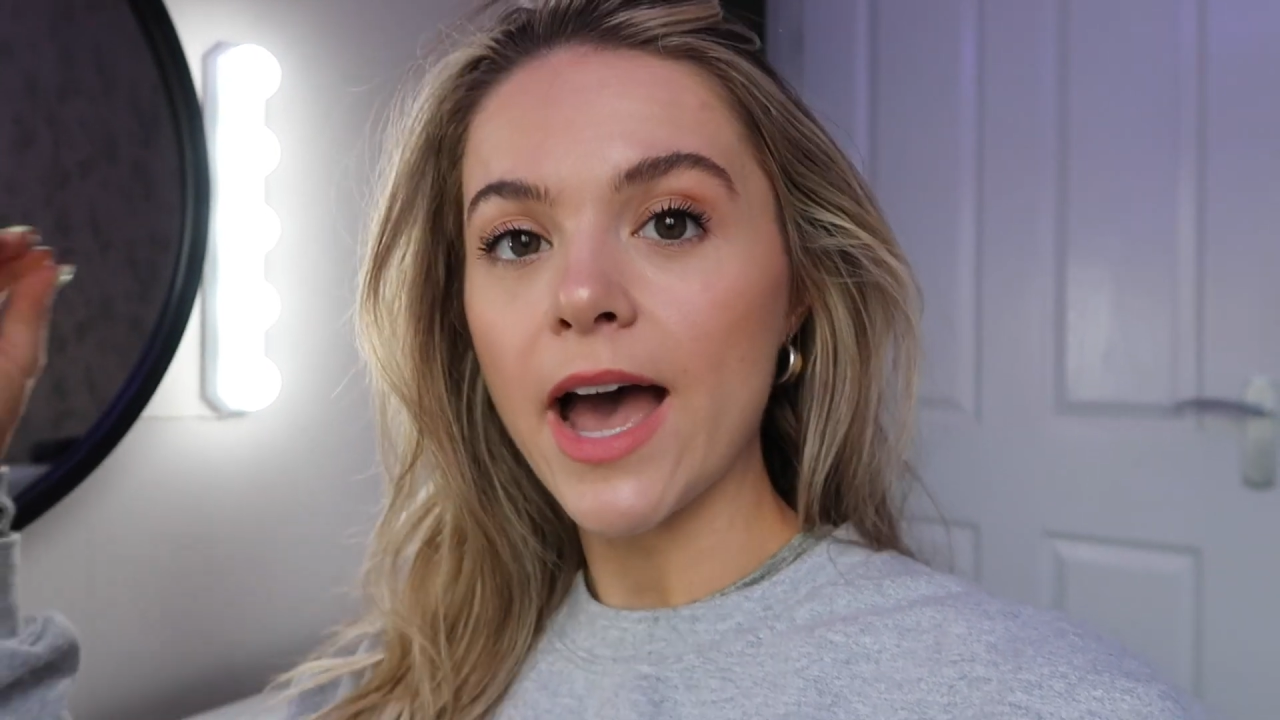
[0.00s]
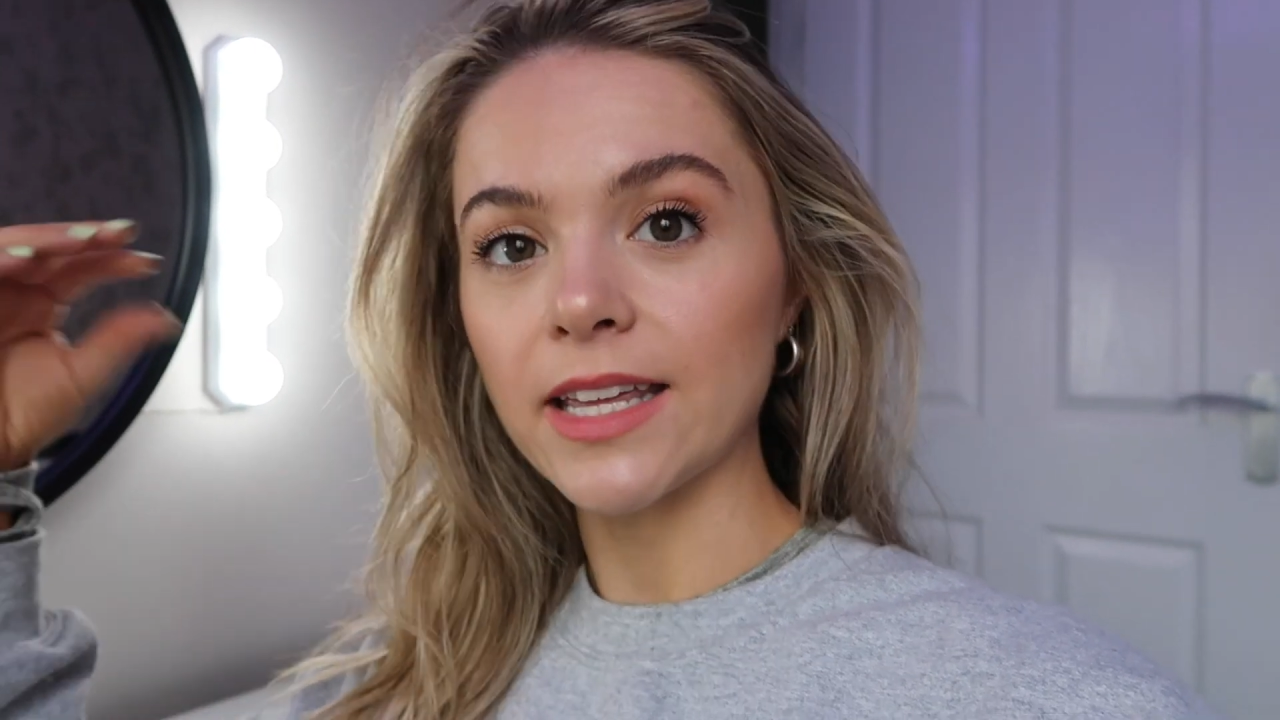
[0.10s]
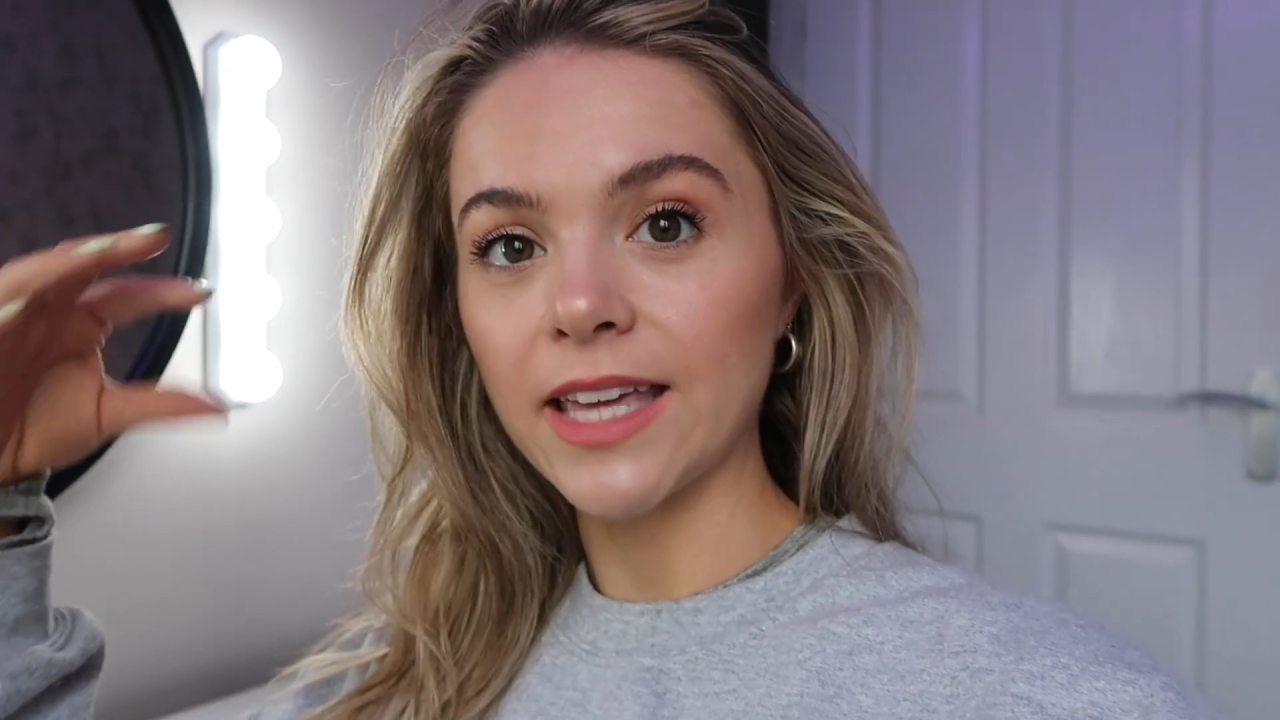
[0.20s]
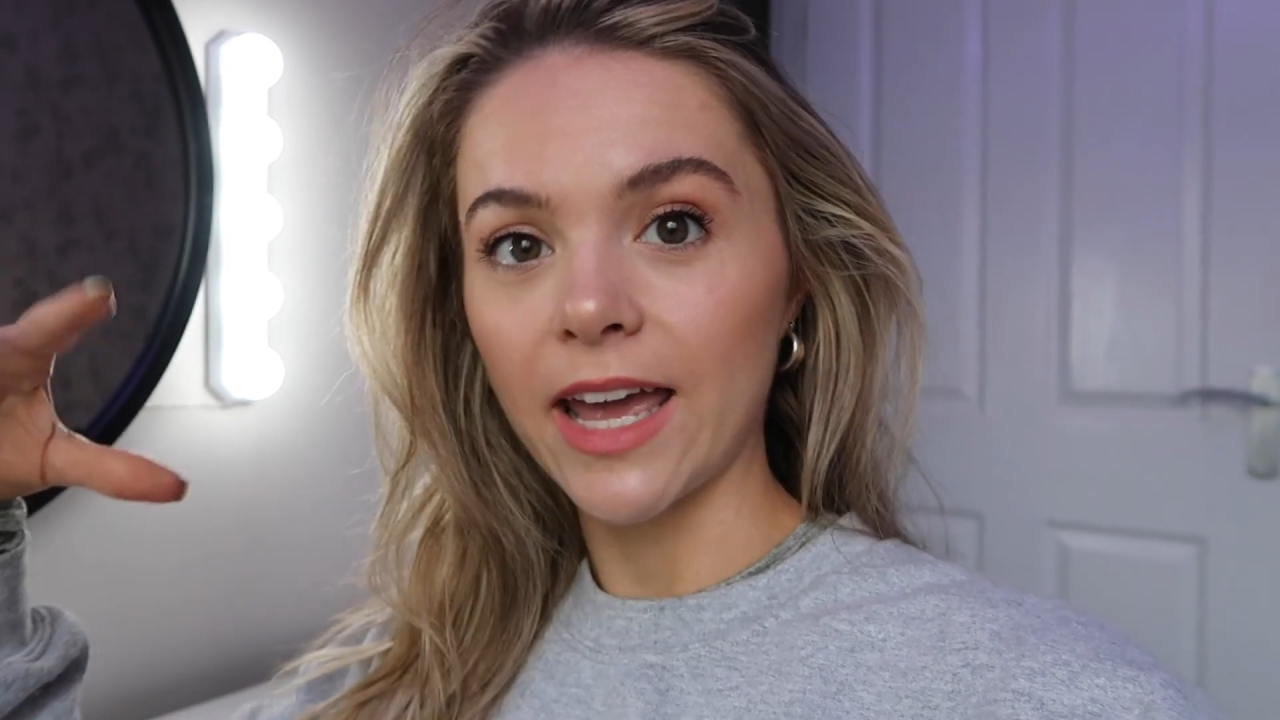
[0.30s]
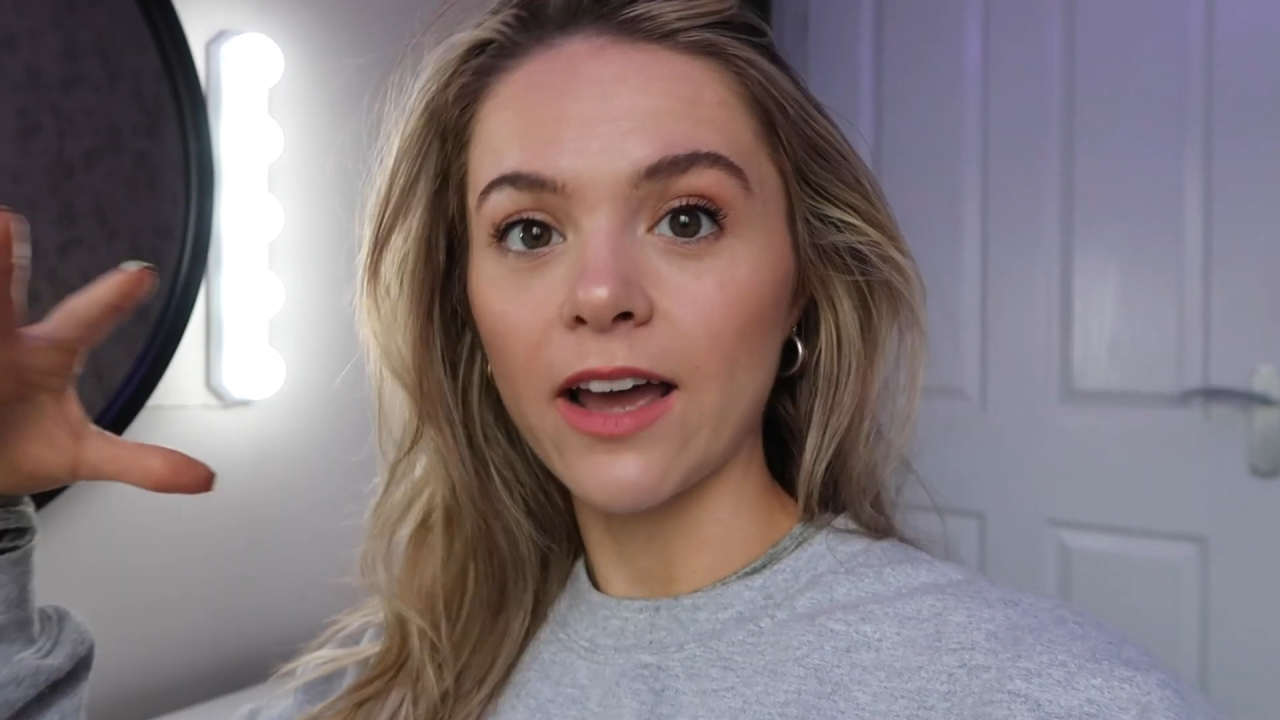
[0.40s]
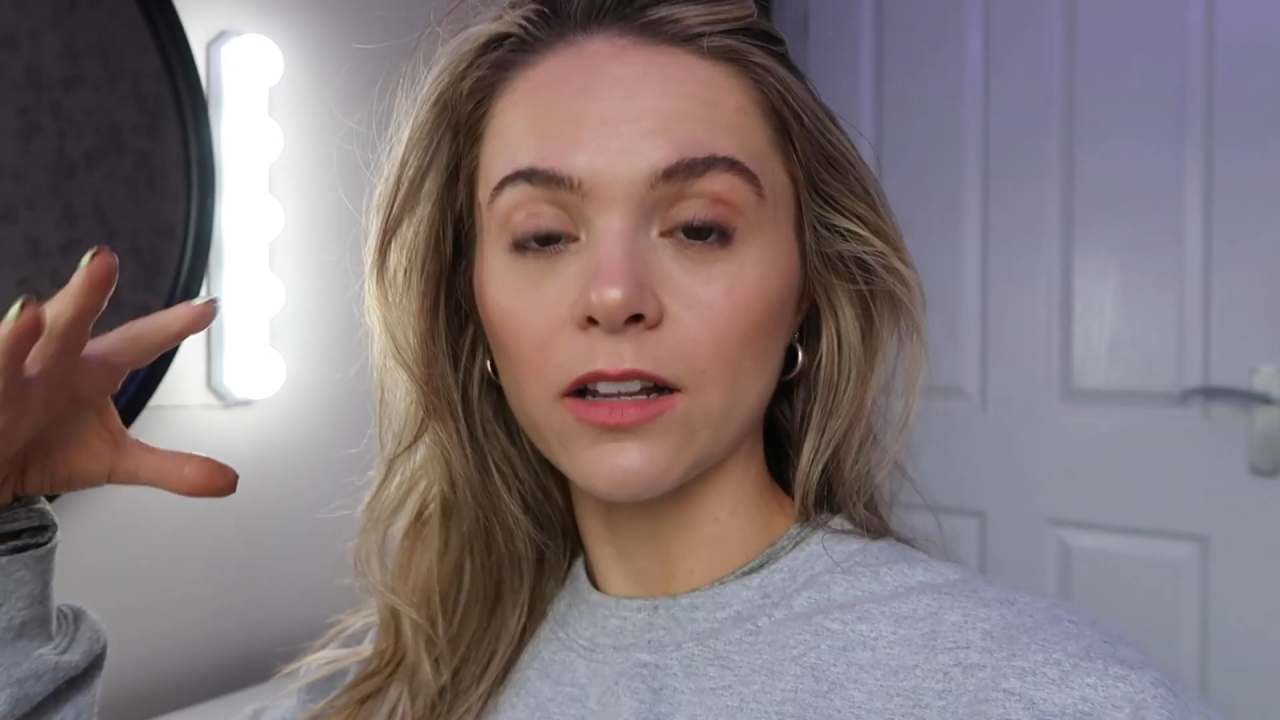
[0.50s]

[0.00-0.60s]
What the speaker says: and get